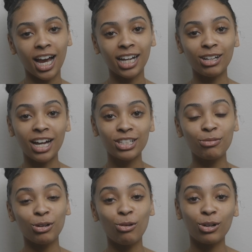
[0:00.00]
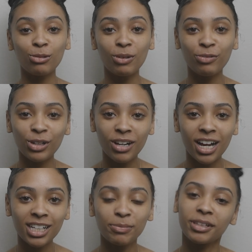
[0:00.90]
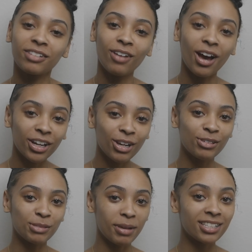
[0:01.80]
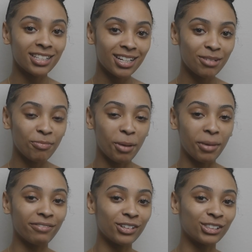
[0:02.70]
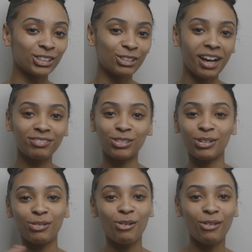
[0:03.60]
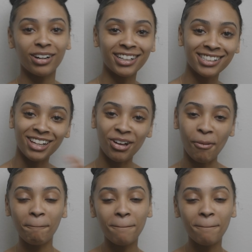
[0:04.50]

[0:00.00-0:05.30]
I actually recorded one for you guys, but the audio is messed up on my phone, so I have to re-record it, so.